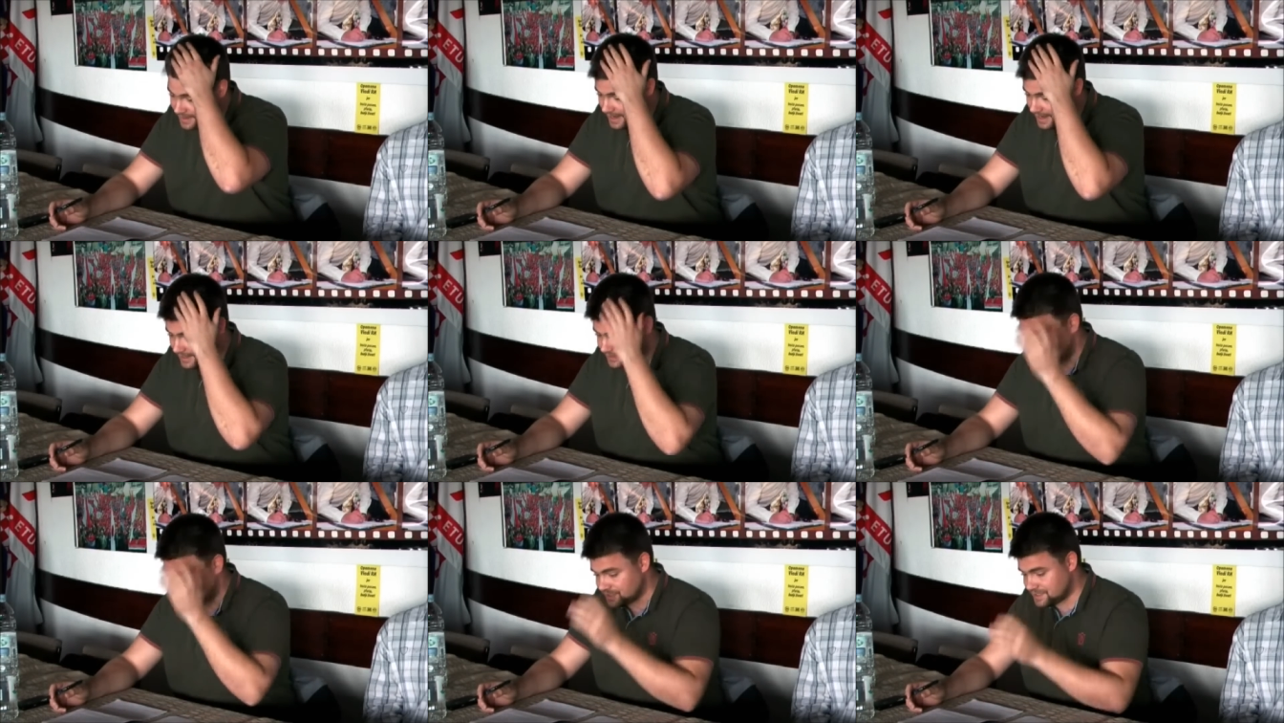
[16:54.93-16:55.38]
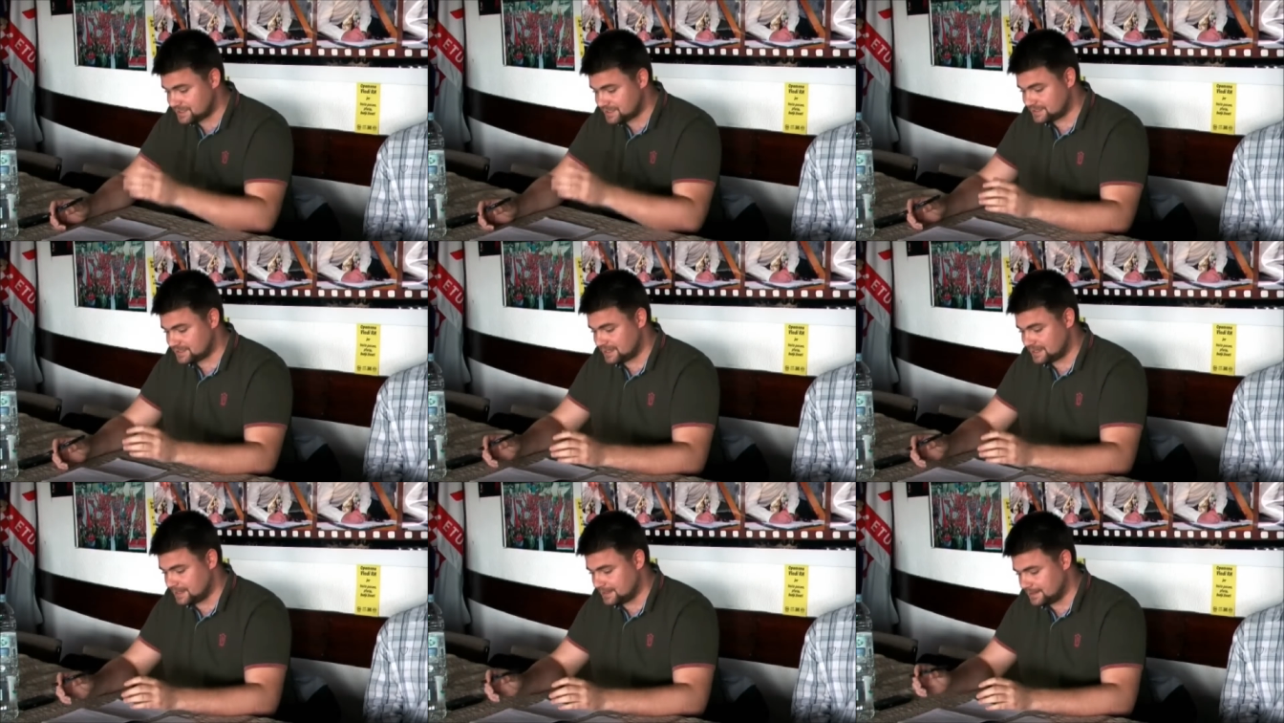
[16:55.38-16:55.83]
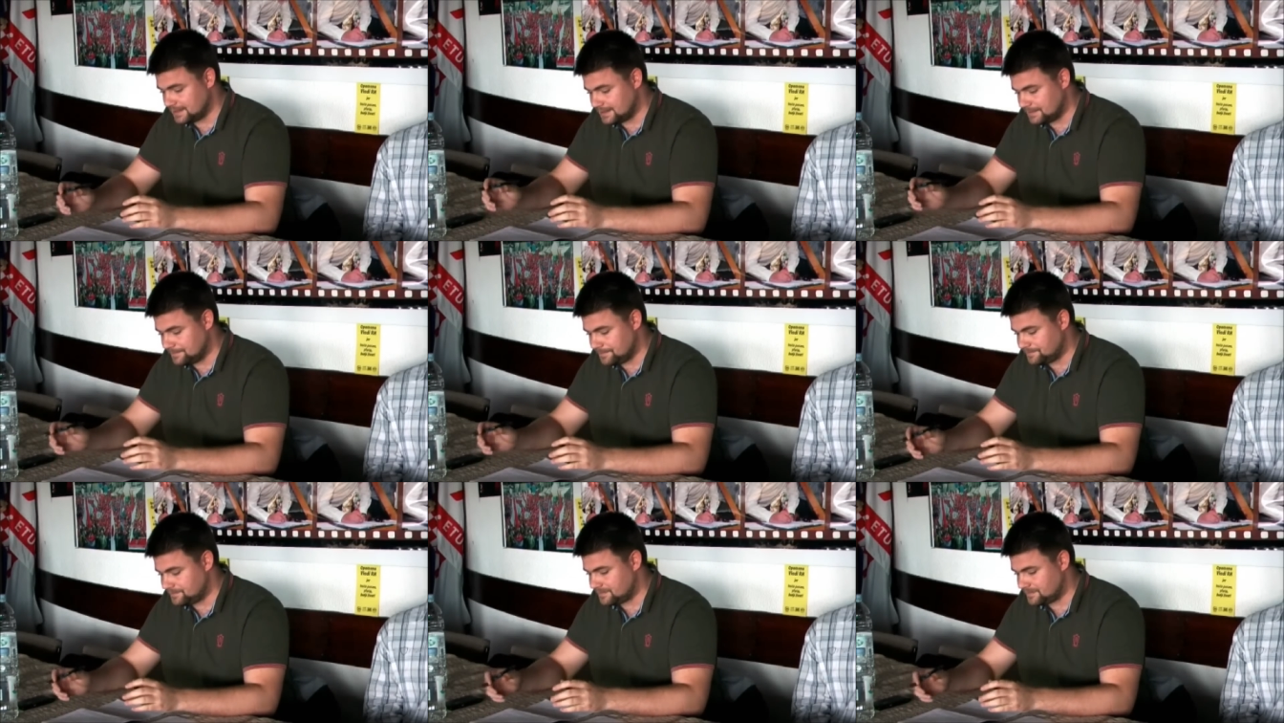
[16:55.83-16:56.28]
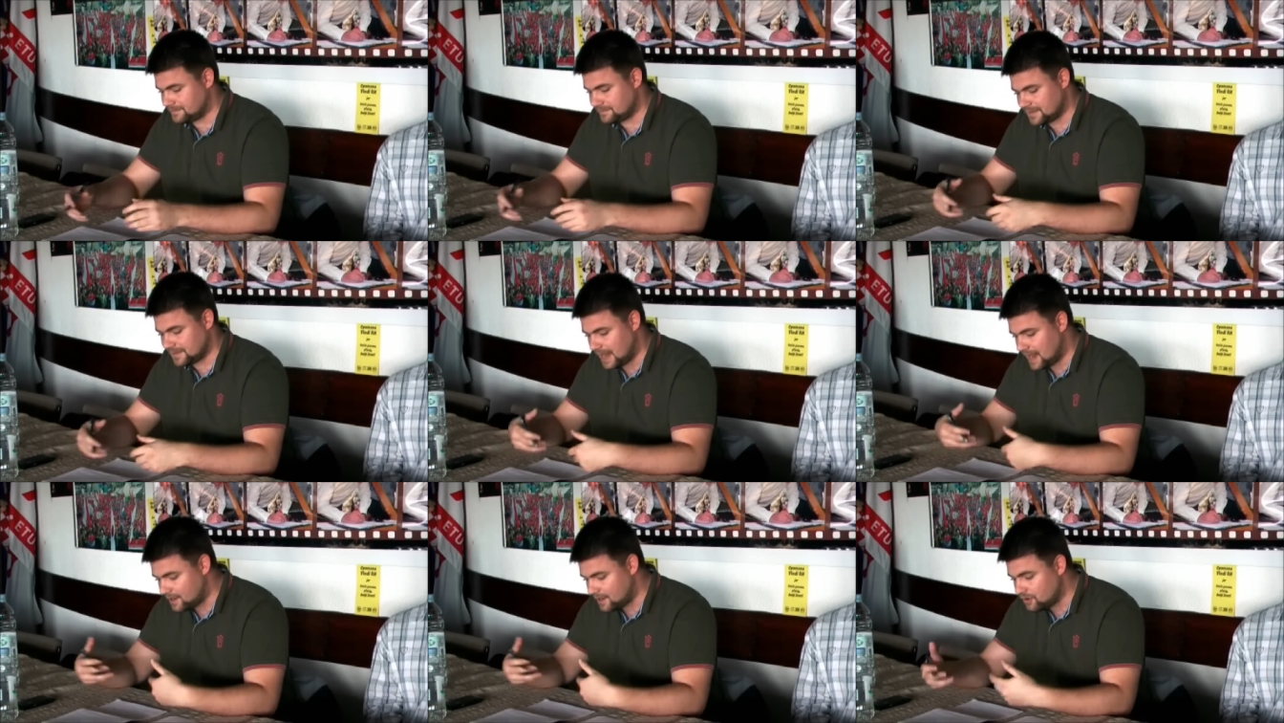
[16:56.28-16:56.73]
countries um,
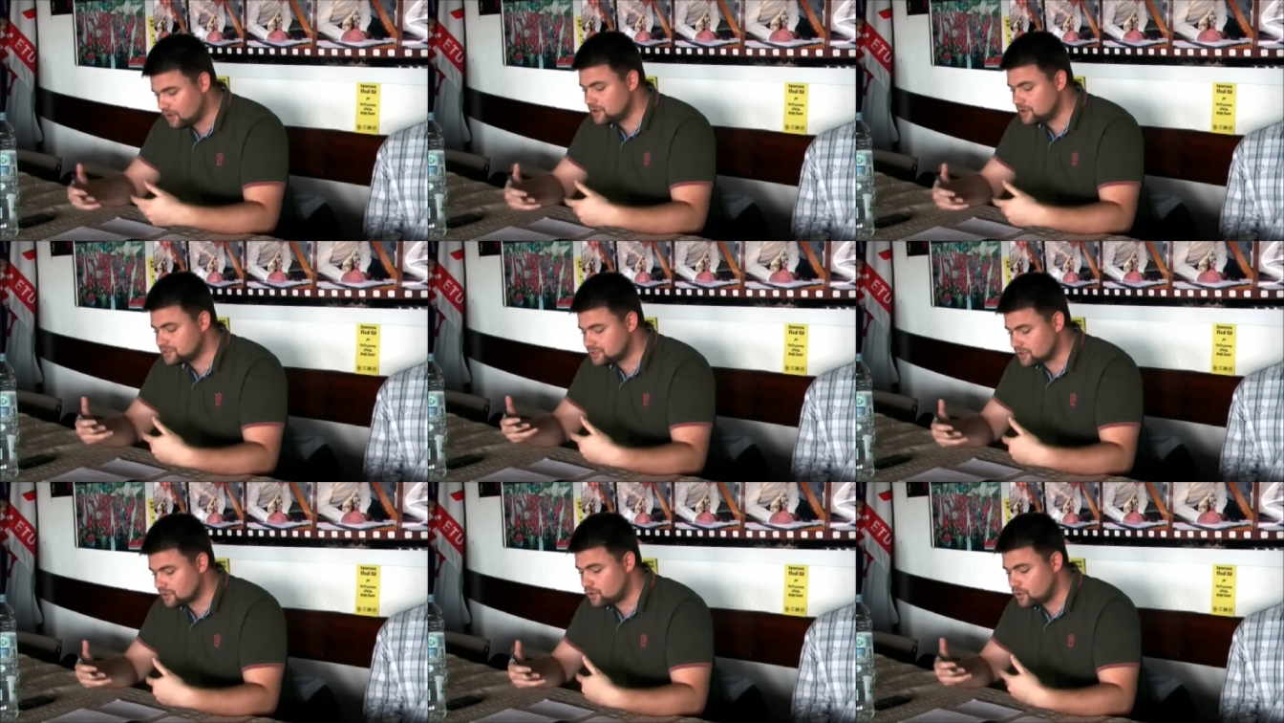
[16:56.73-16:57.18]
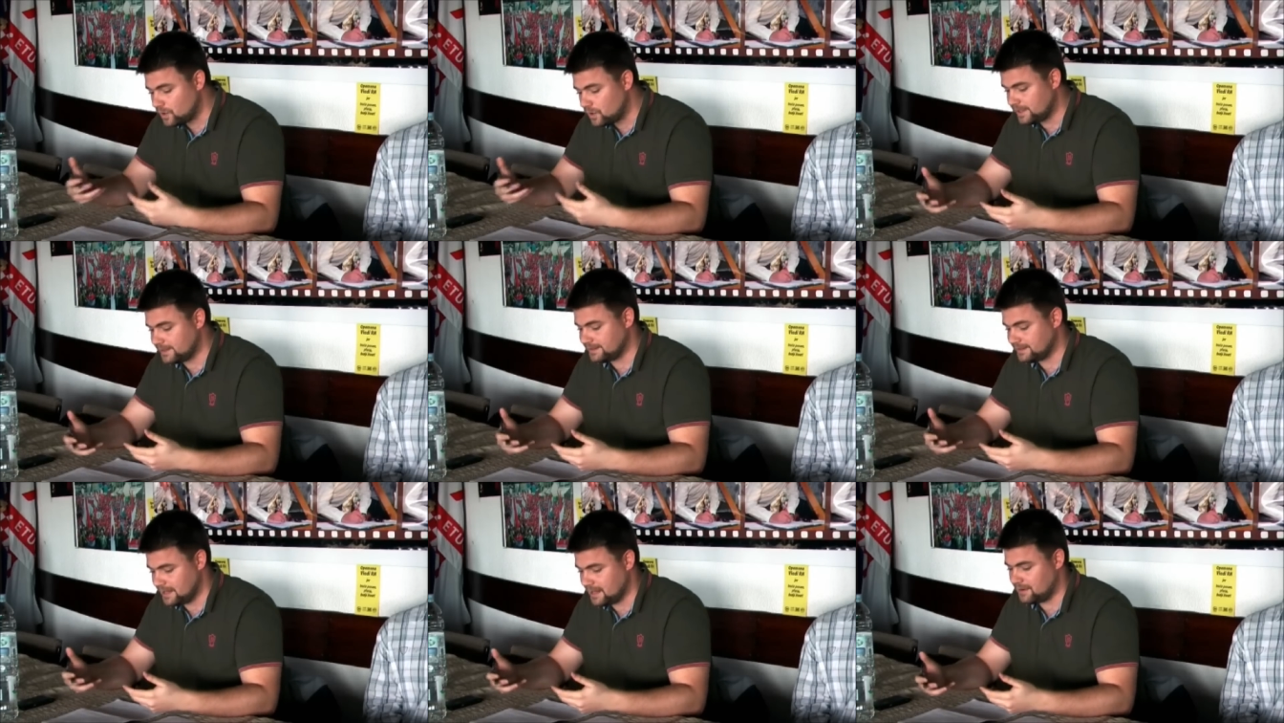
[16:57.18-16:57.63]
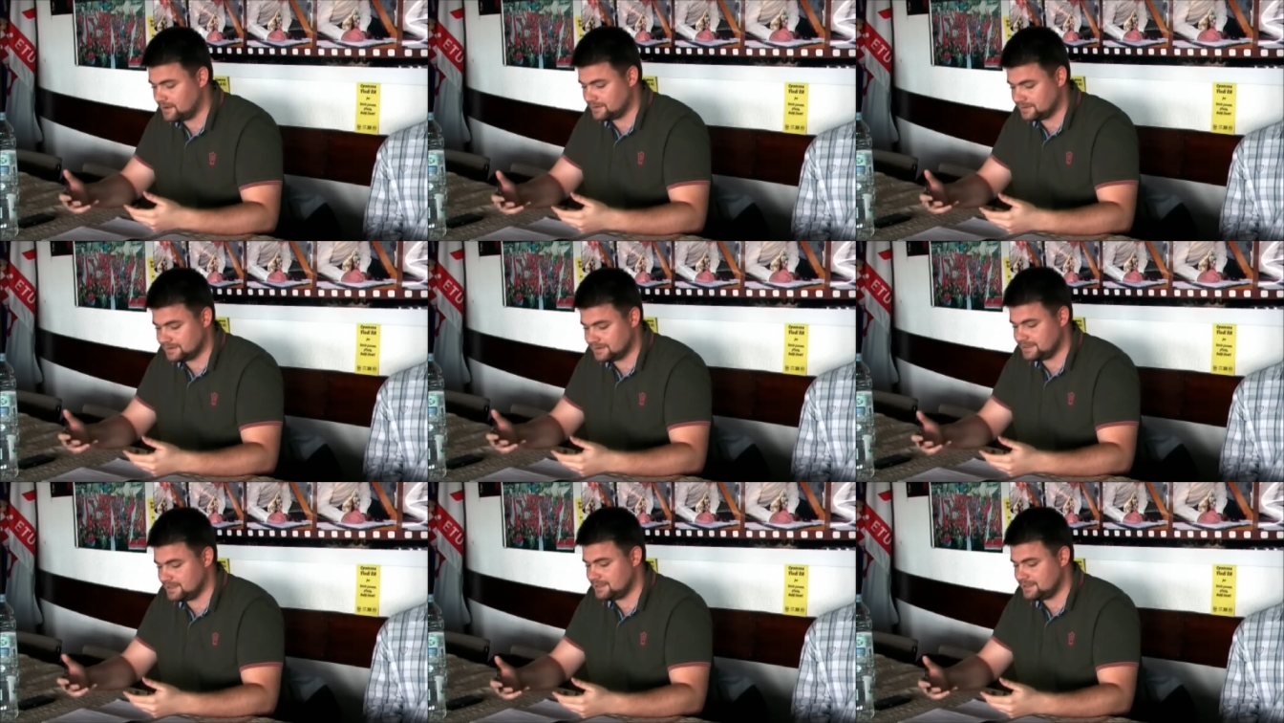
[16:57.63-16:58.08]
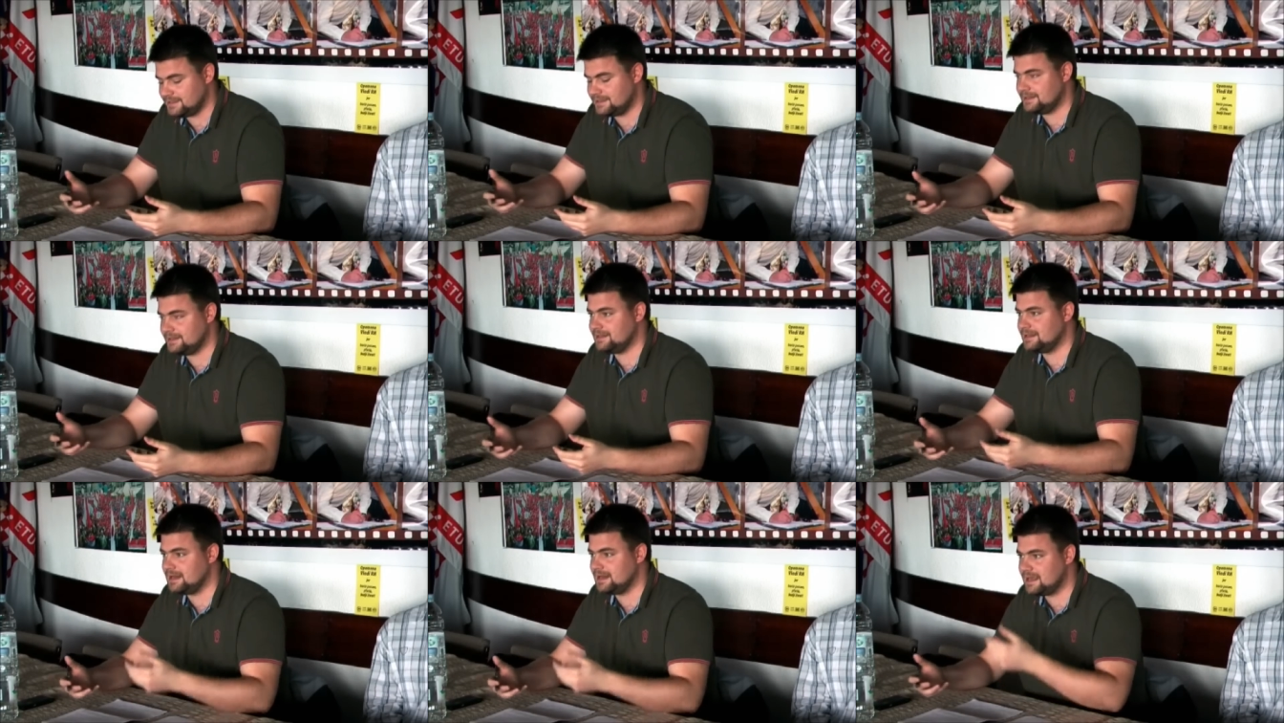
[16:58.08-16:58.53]
are also cooling down. The, the,
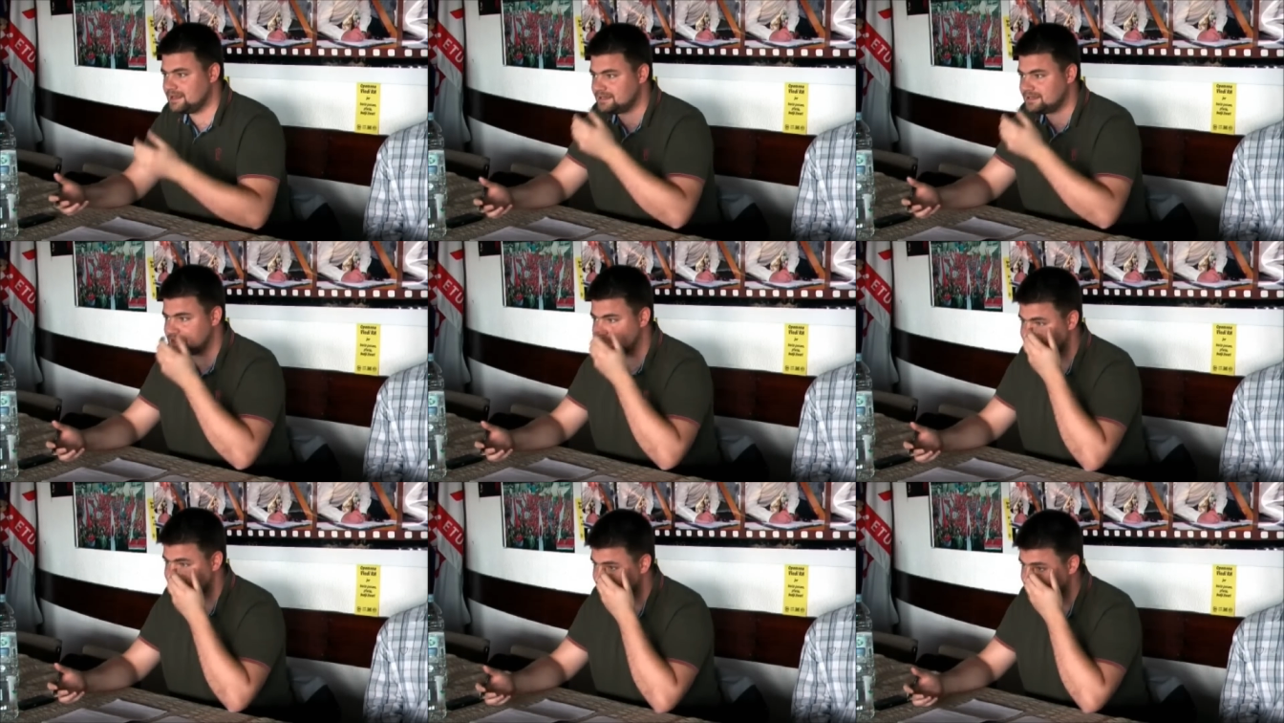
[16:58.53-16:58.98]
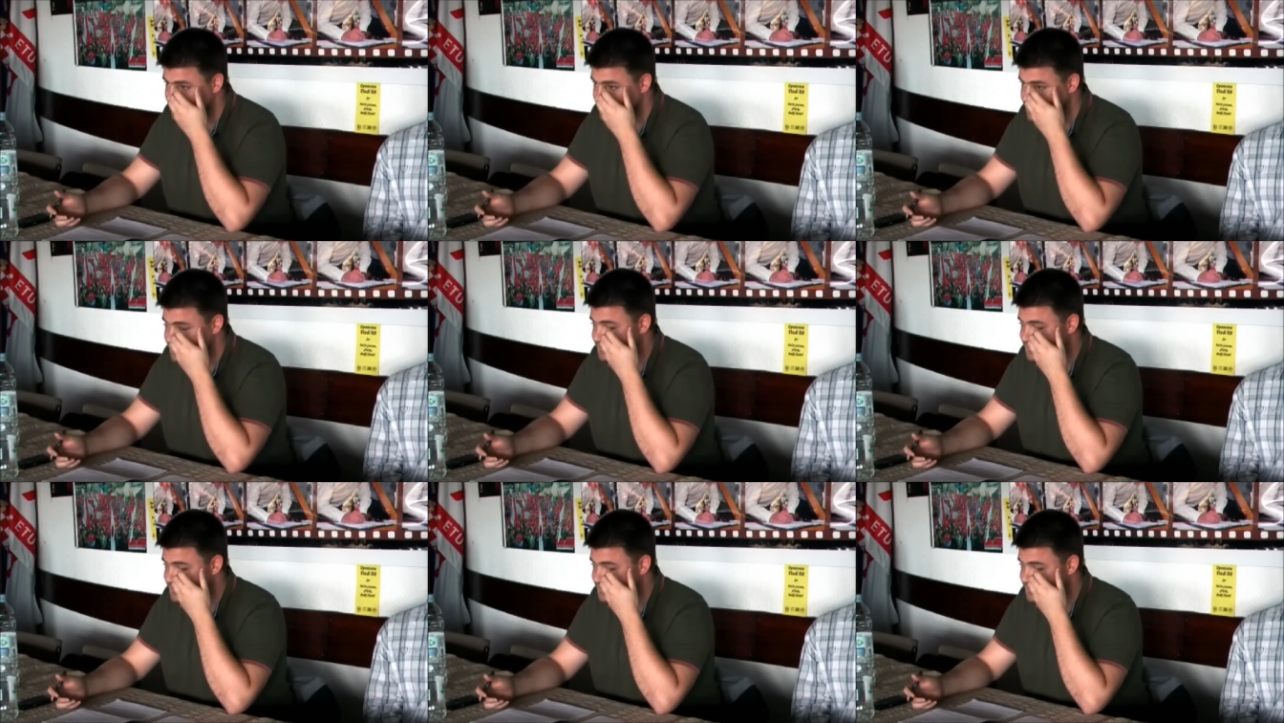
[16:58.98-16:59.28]
the, latest figures